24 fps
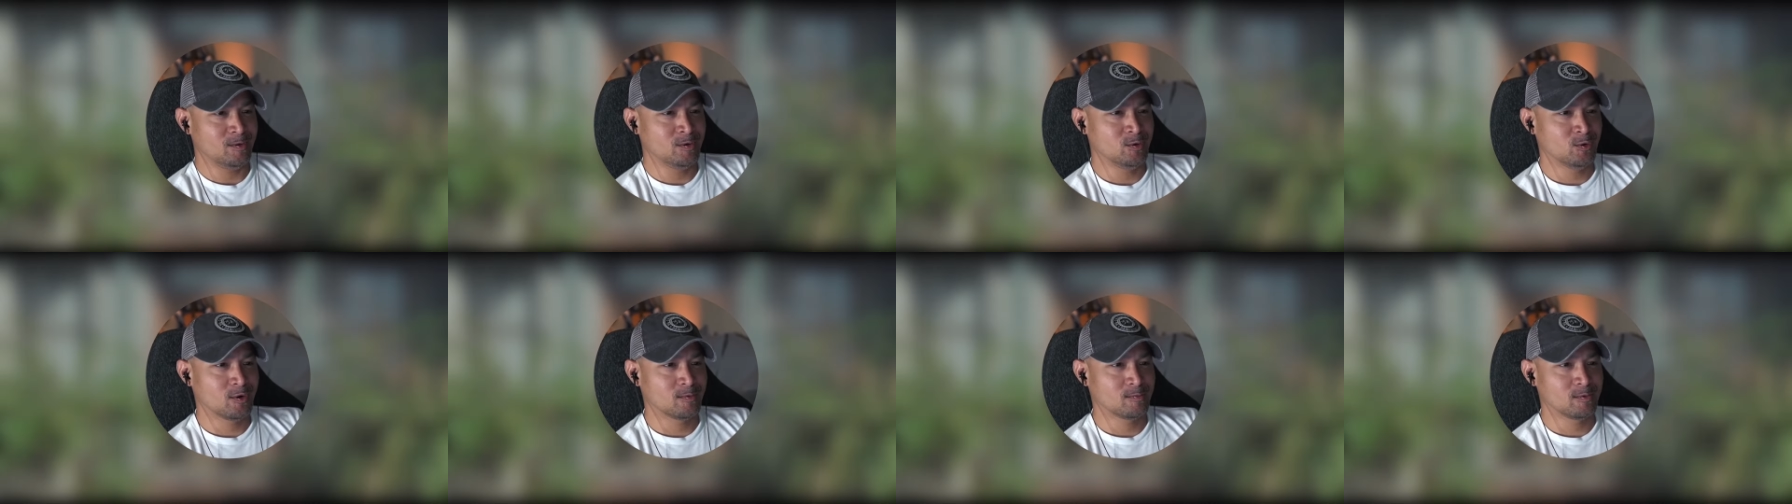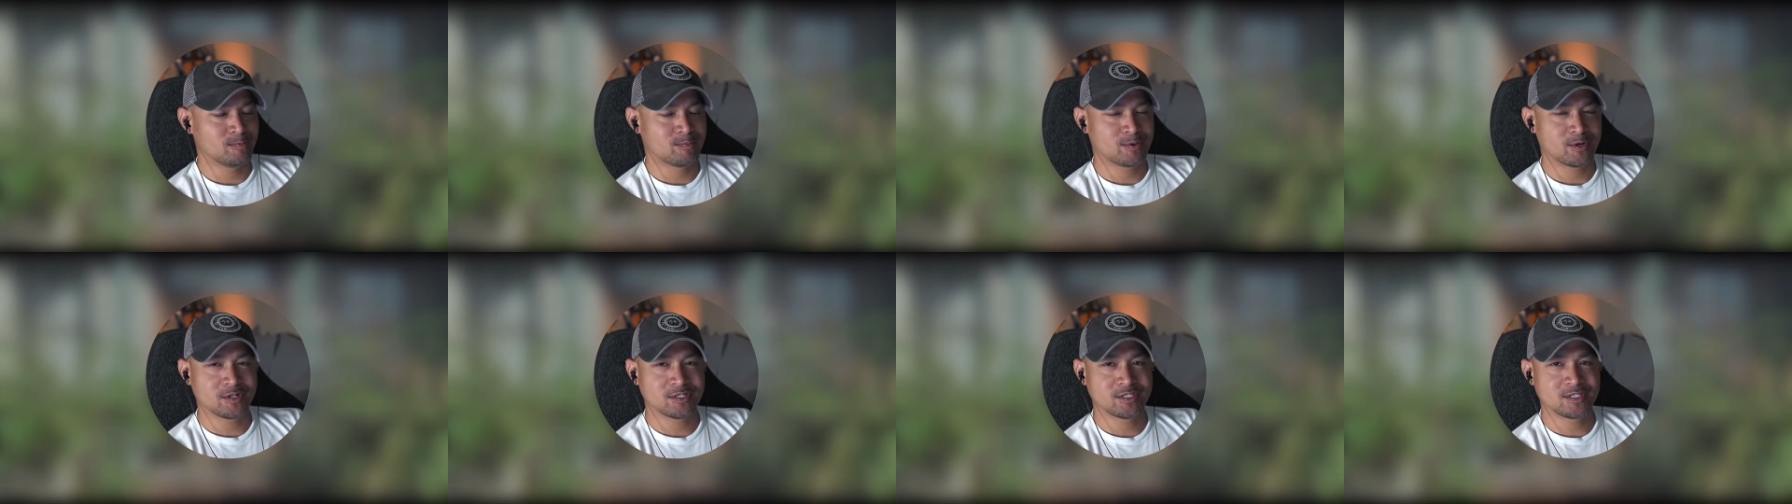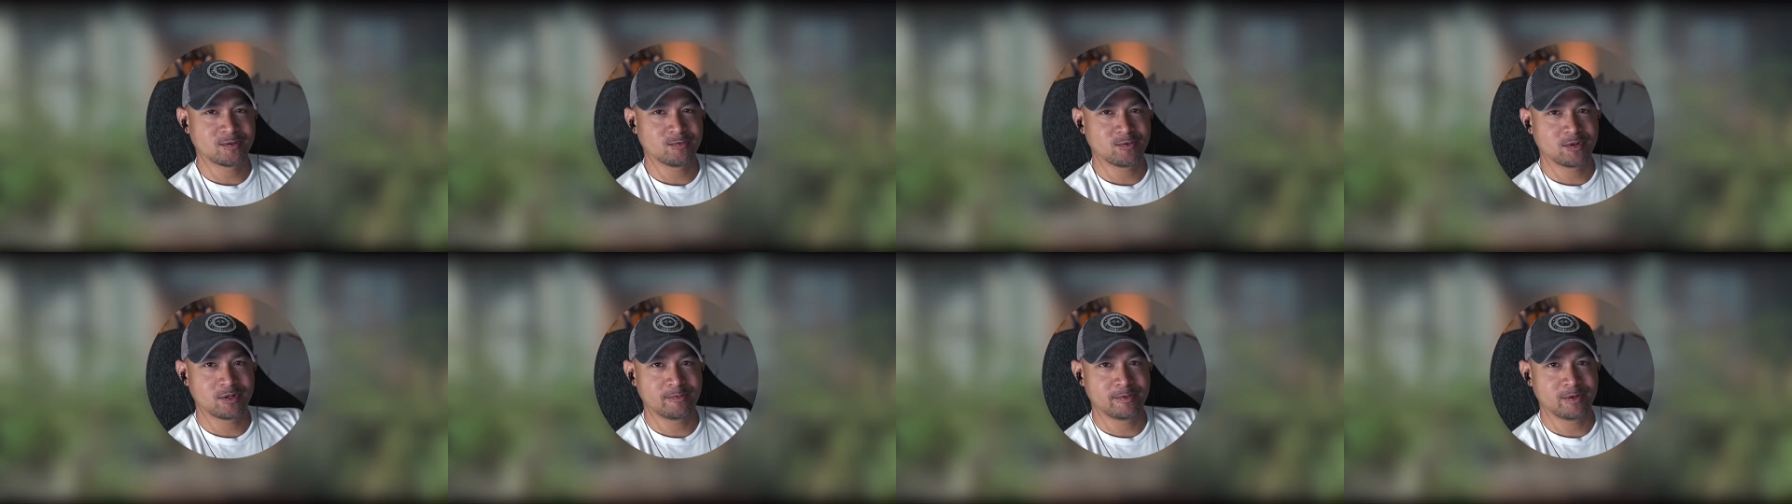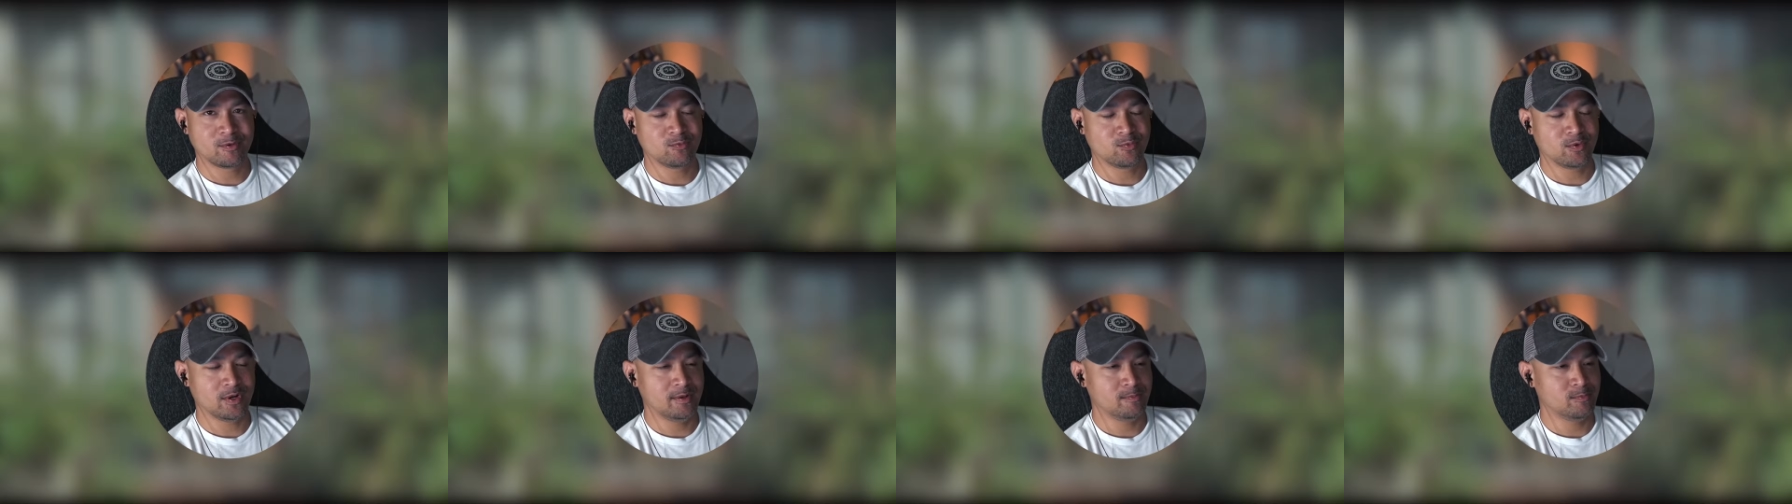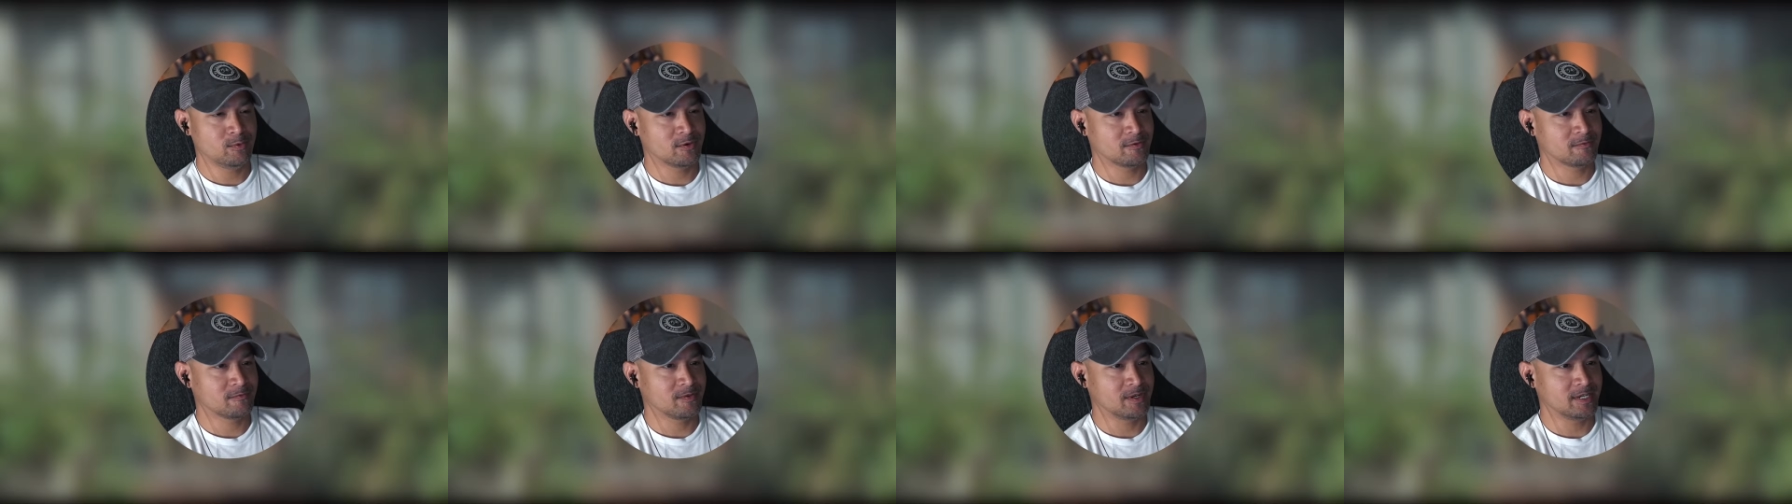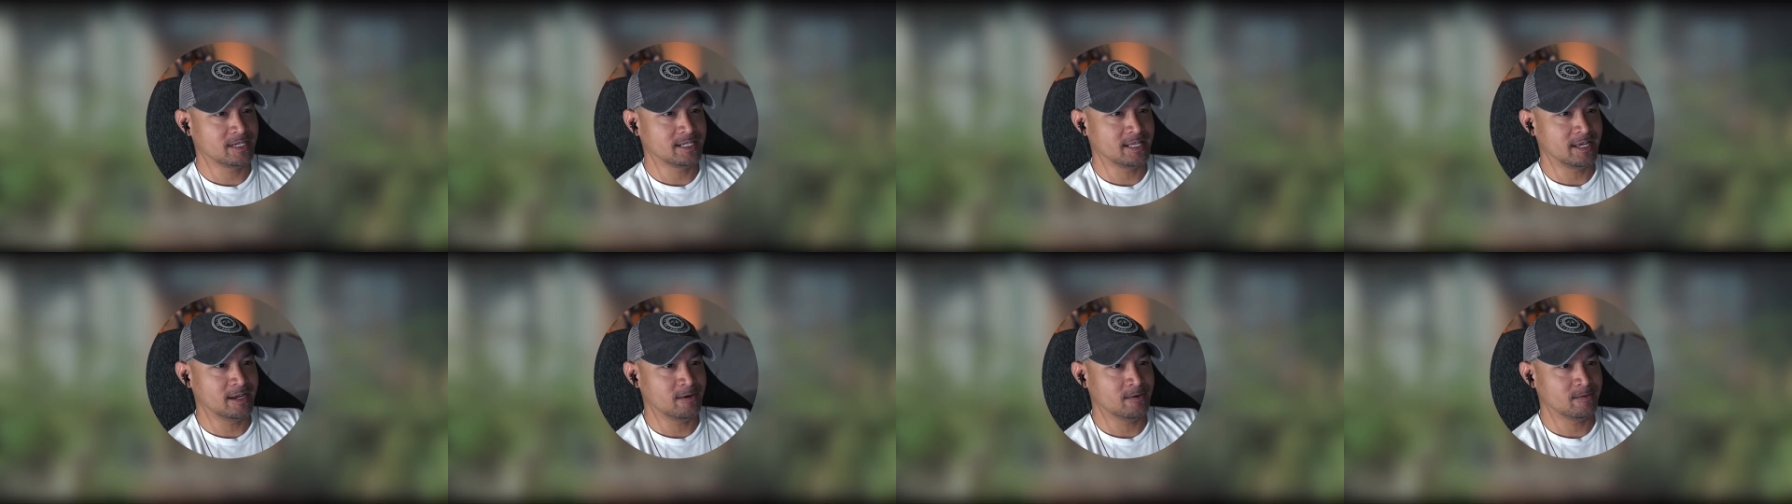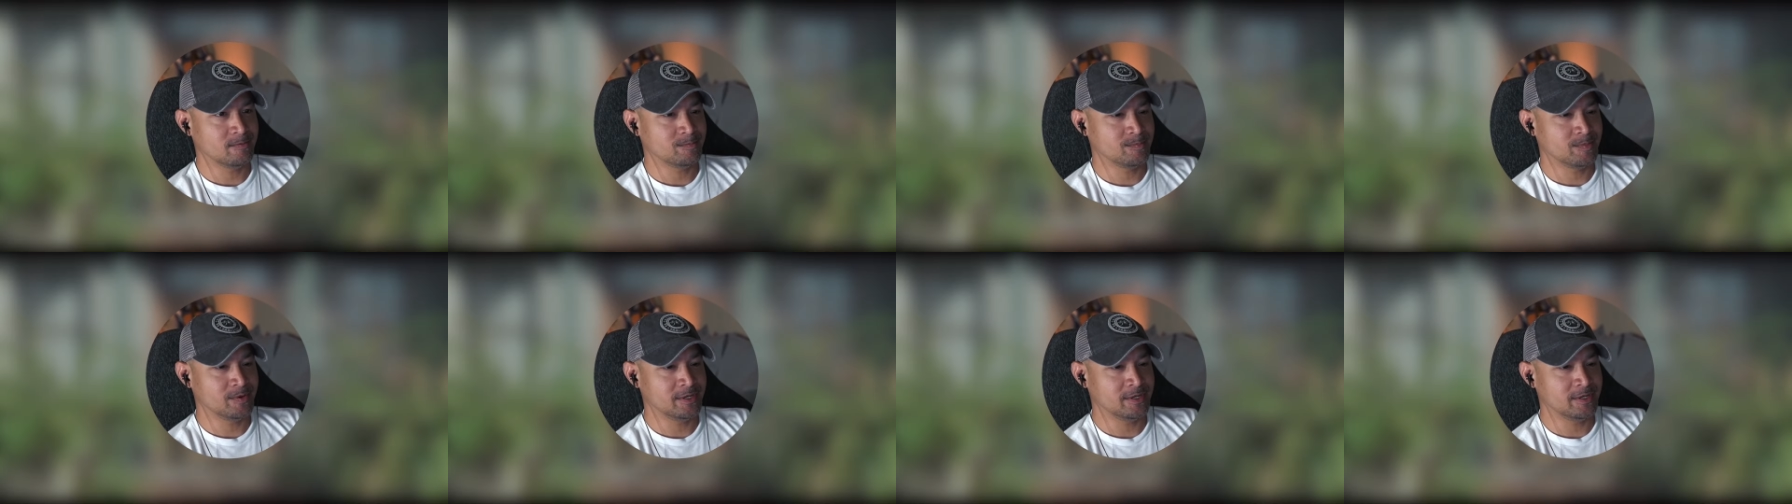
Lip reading: normal person would have been way more freaked out,